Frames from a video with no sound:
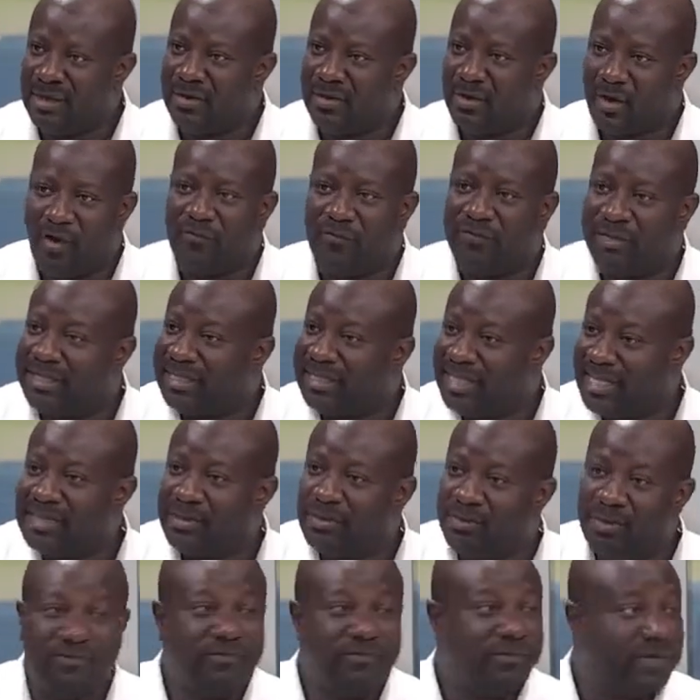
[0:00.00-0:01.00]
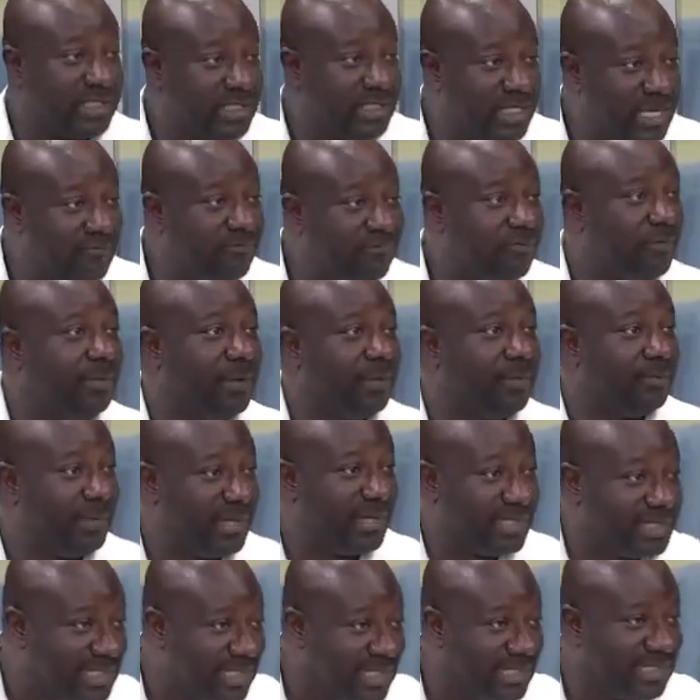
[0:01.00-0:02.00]
of the things we've received from the
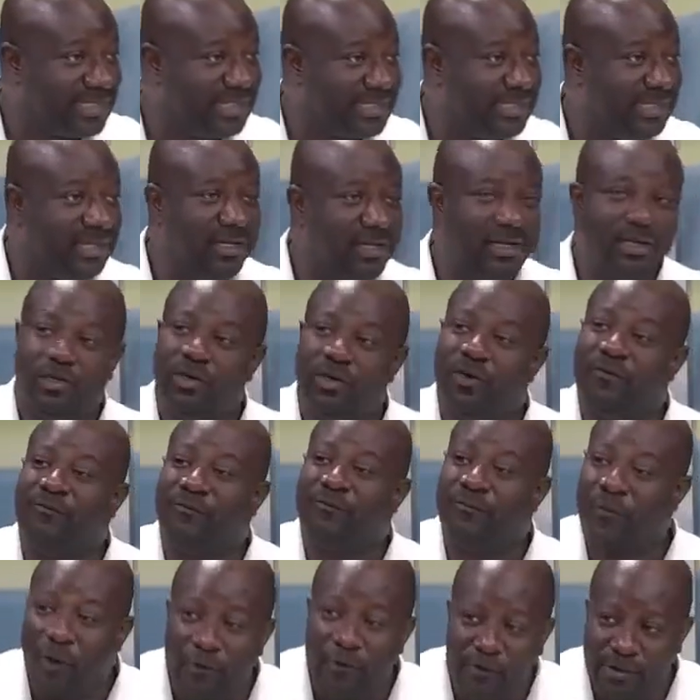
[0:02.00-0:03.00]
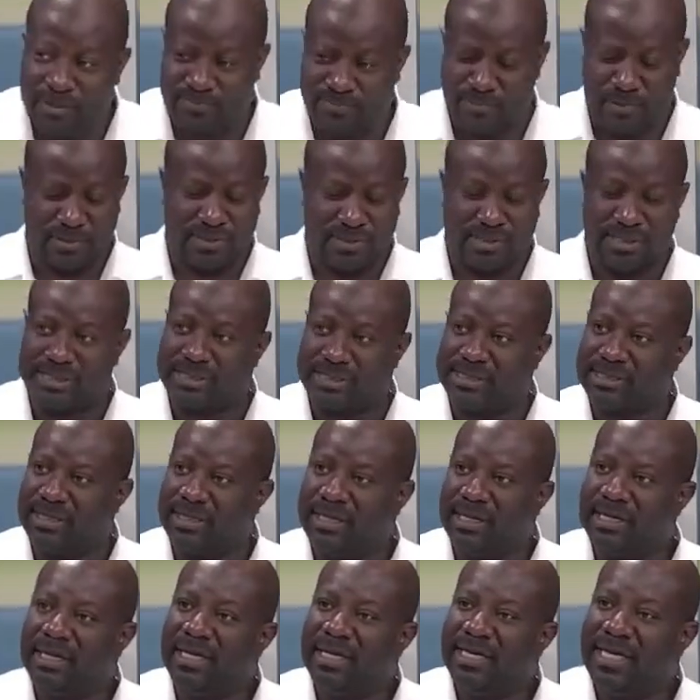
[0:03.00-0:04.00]
presidency. Your 4 responses.
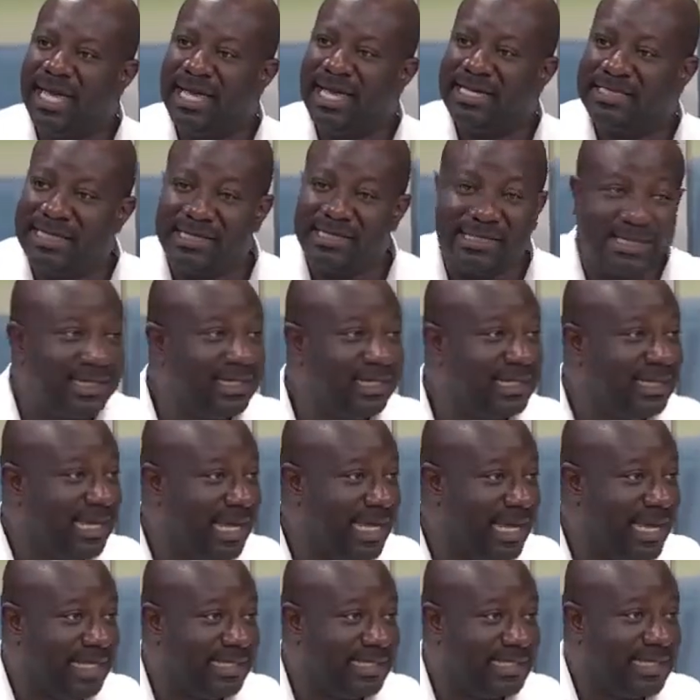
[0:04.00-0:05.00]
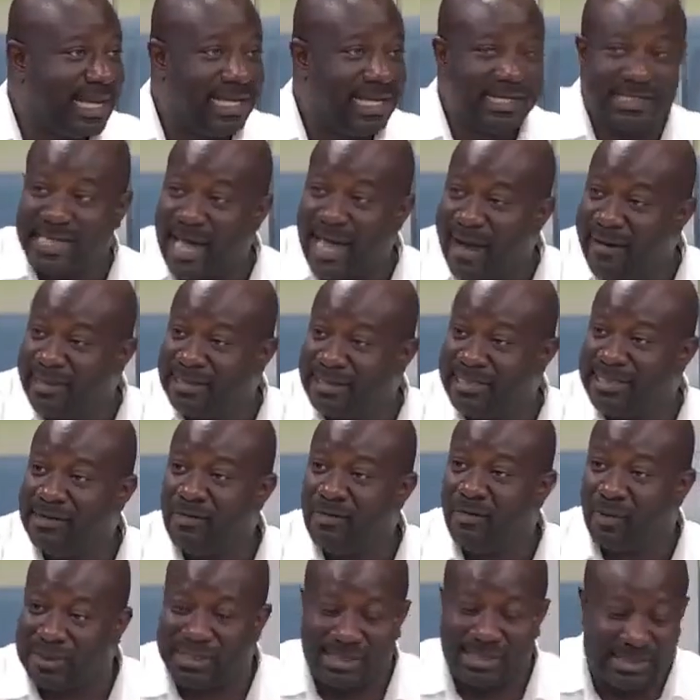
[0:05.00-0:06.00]
Is it in its entirety
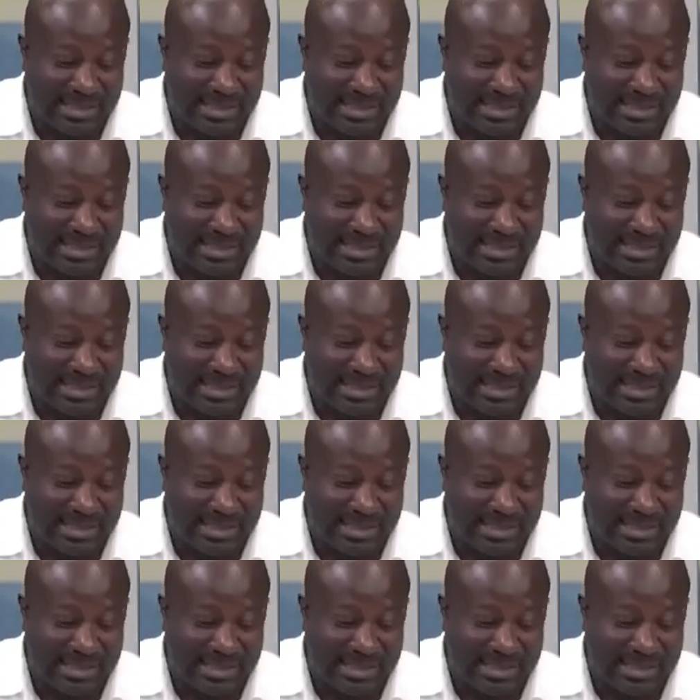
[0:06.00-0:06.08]
what it